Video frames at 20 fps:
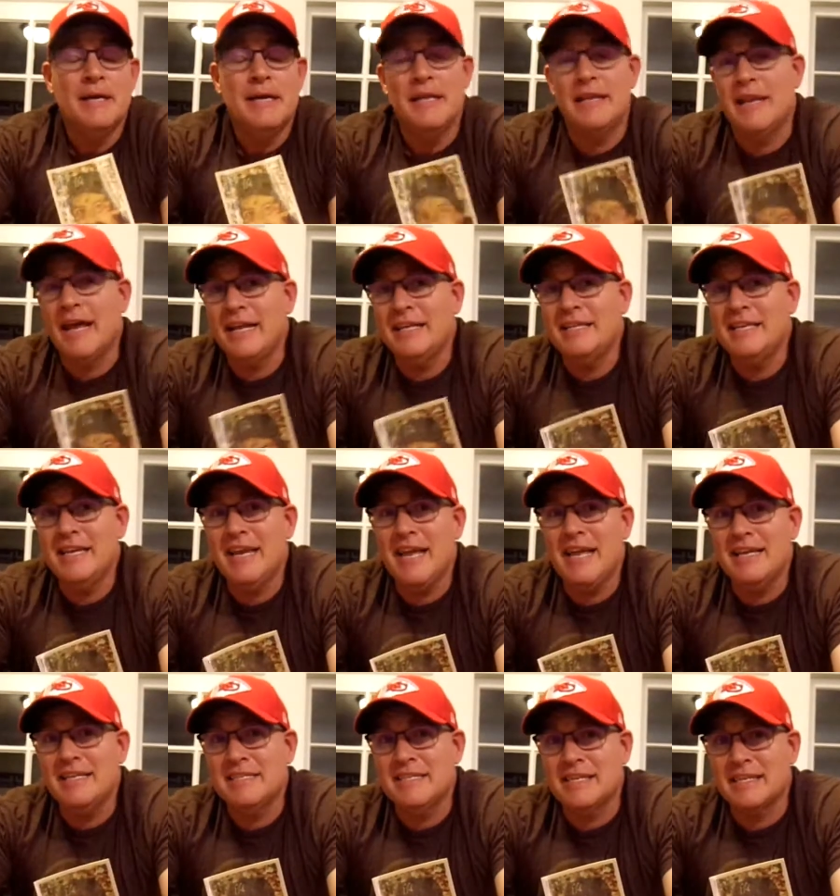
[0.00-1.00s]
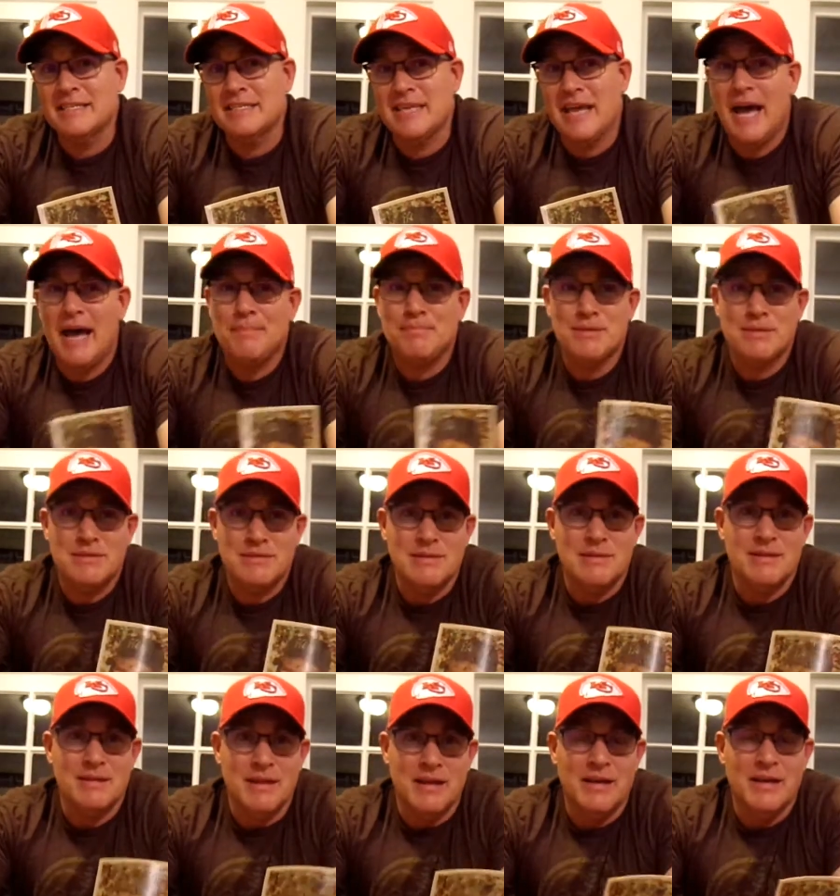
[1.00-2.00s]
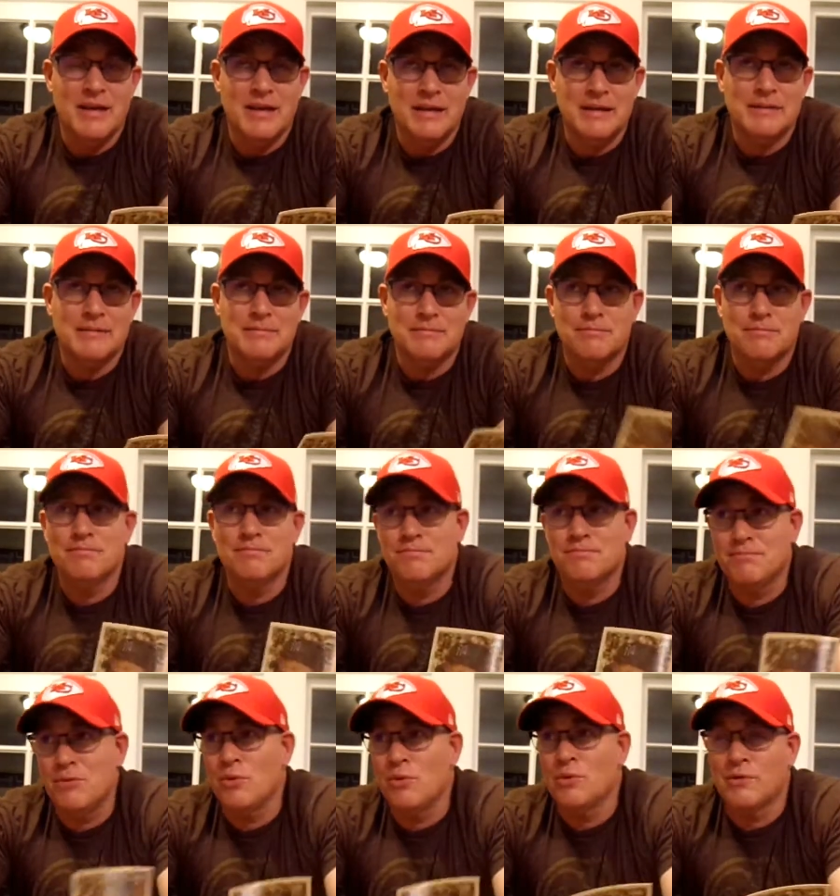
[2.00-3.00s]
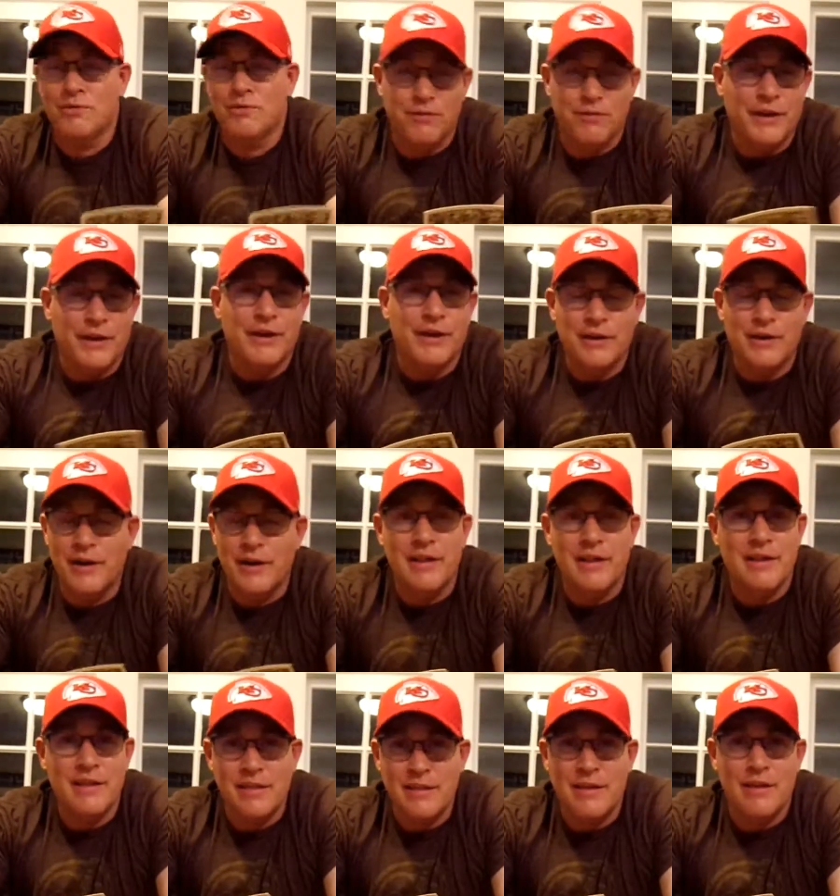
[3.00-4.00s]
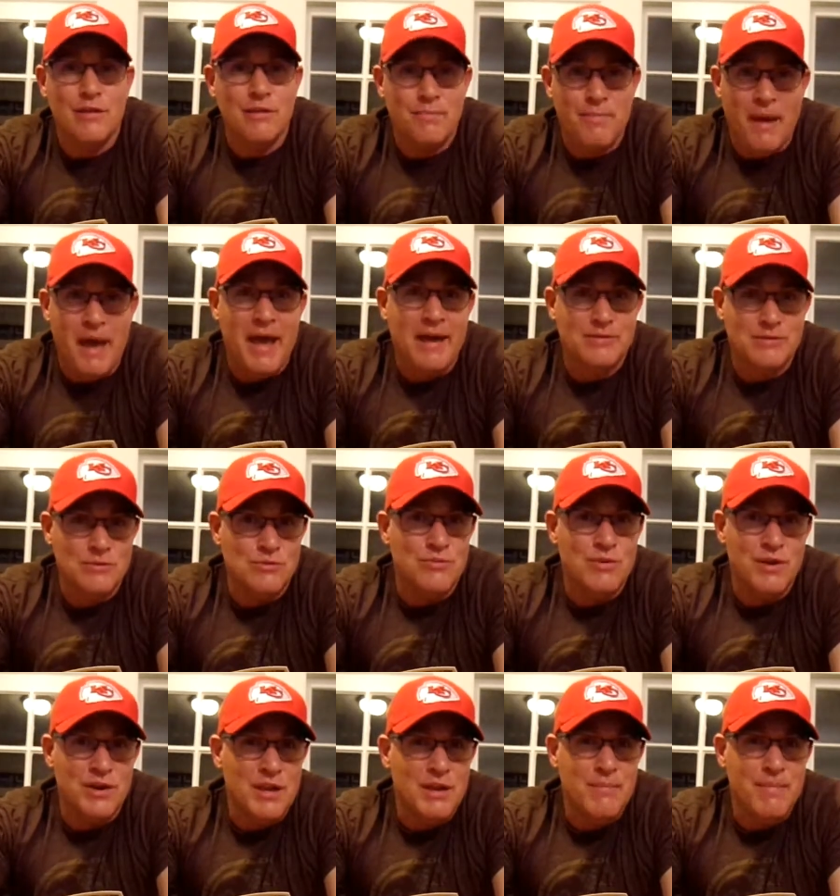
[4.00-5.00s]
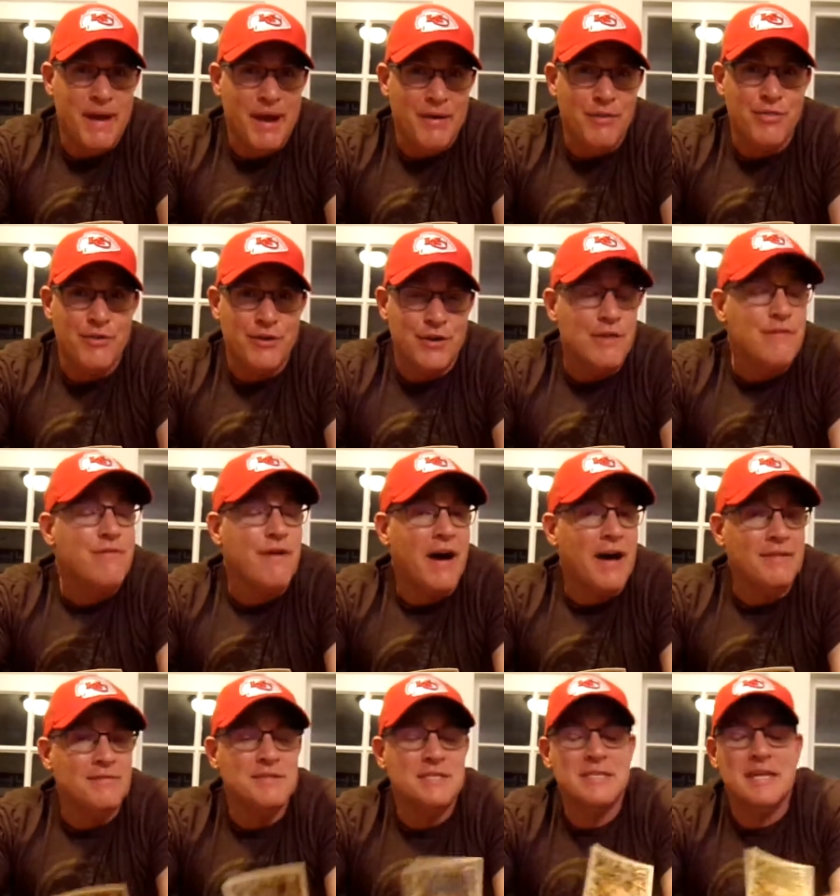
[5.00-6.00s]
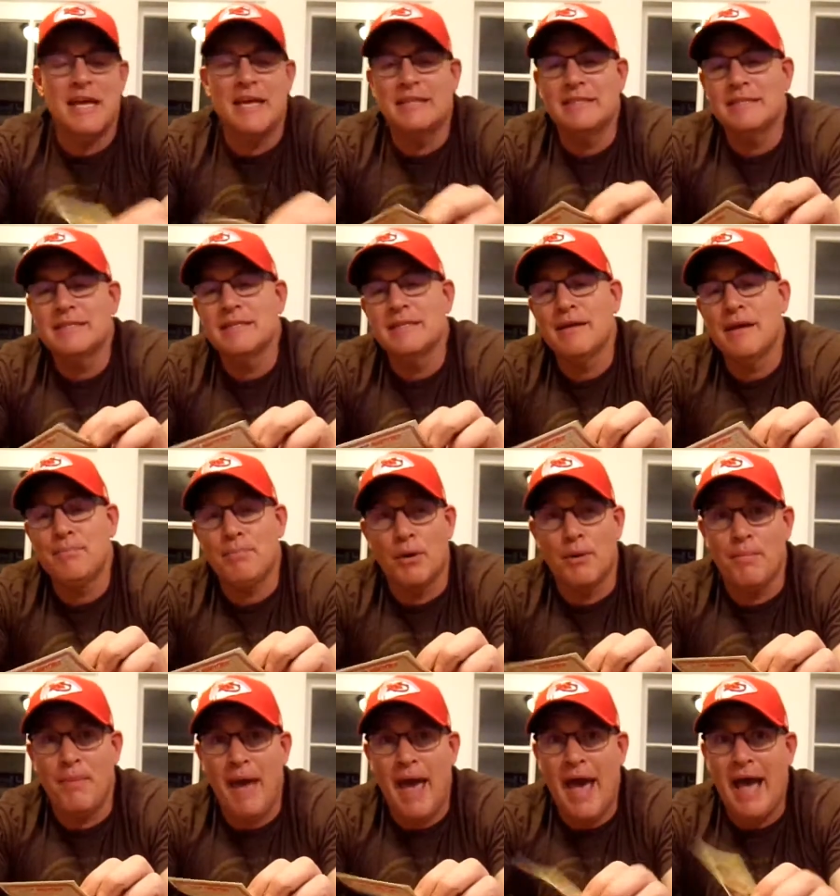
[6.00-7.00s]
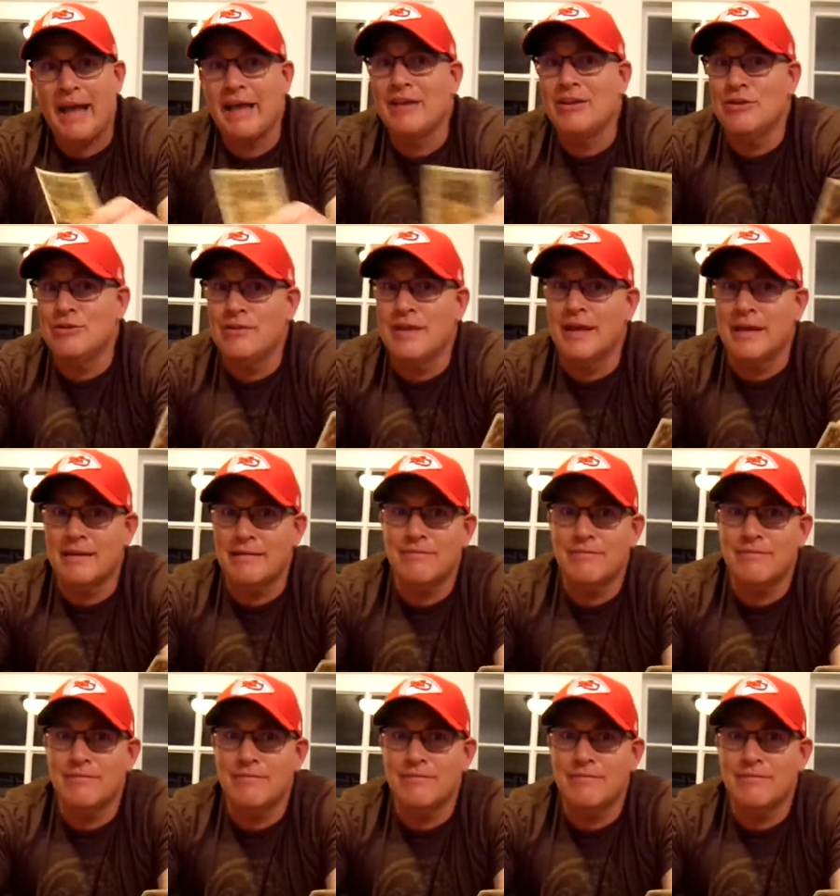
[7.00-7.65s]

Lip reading: In 1986, Topps or Fleer or any of the other packs would run you about 35 cents per pack, and you'd get